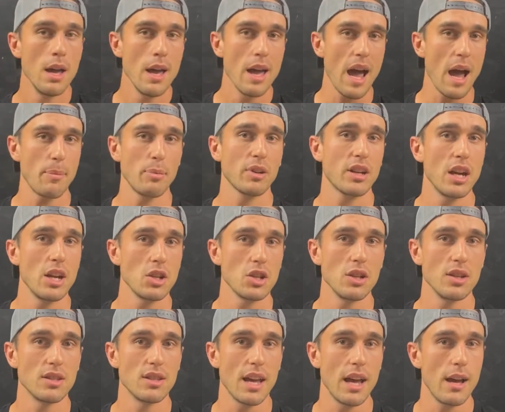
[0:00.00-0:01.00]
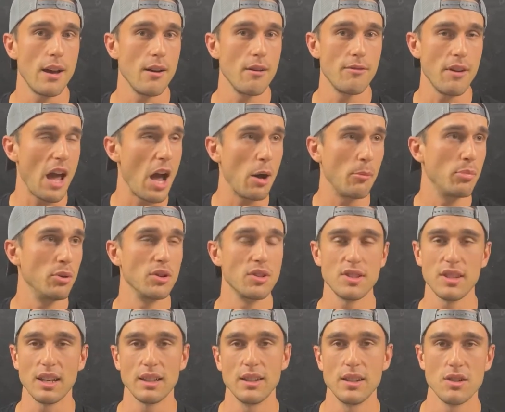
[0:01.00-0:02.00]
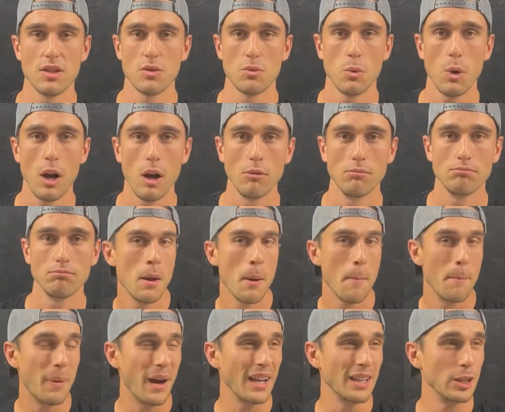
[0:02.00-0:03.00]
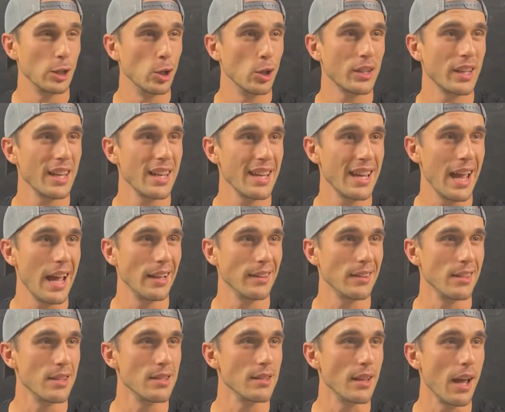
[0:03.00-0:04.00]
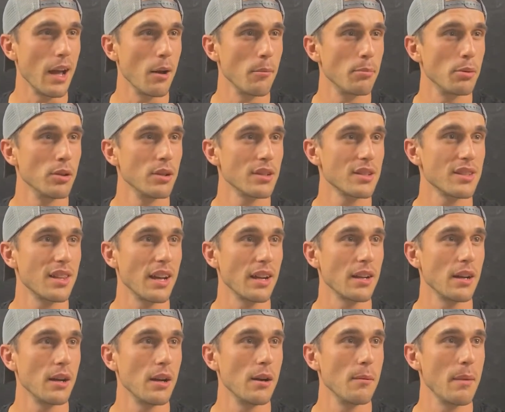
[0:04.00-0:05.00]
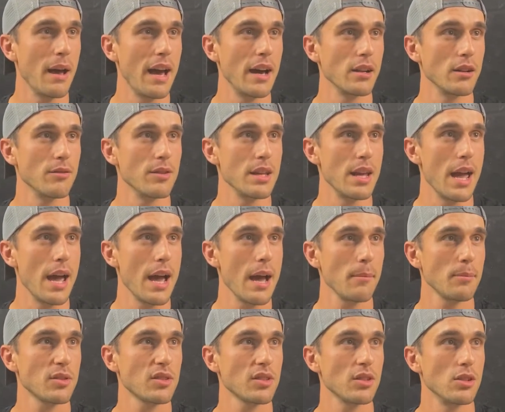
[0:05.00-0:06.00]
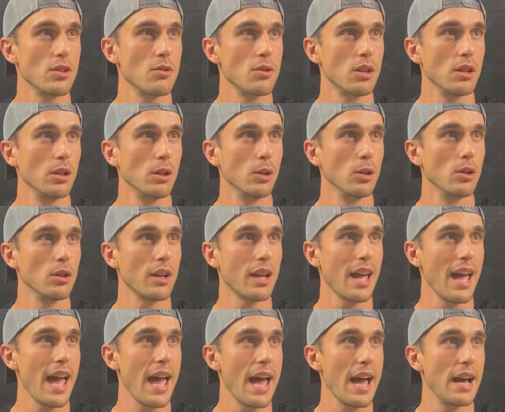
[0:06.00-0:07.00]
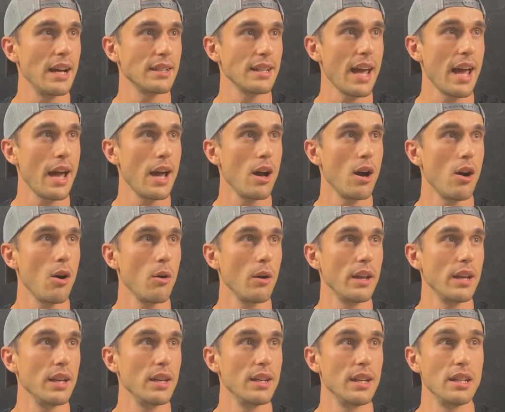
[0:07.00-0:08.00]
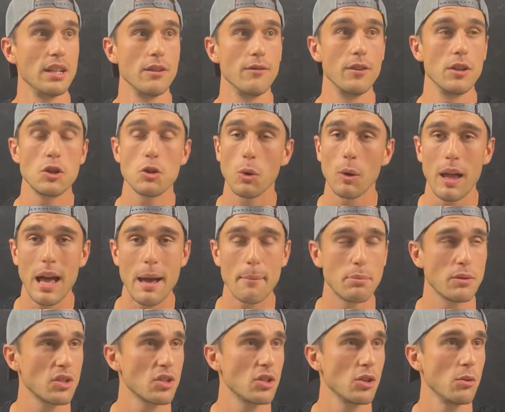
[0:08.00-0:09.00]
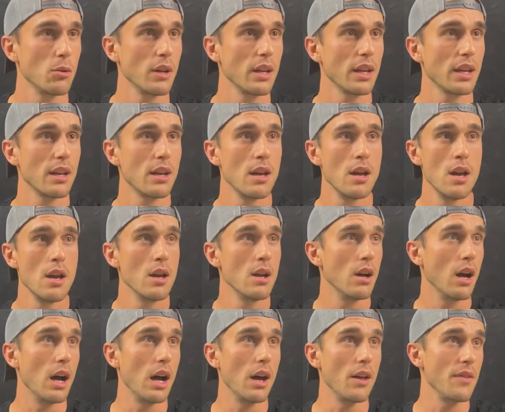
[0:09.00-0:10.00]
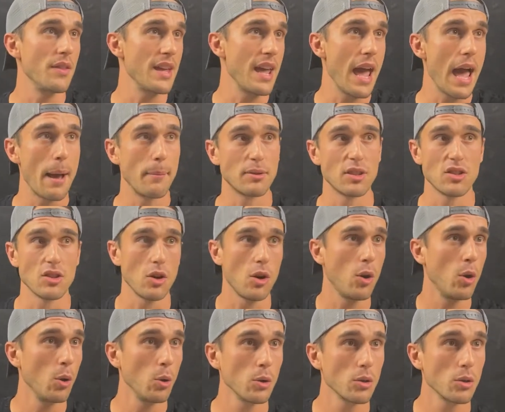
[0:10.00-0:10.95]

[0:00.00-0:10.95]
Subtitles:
applications have outputs like these as well. By looking at these outputs that come out of the apps, you can look at how an individual app is doing, the apps as a whole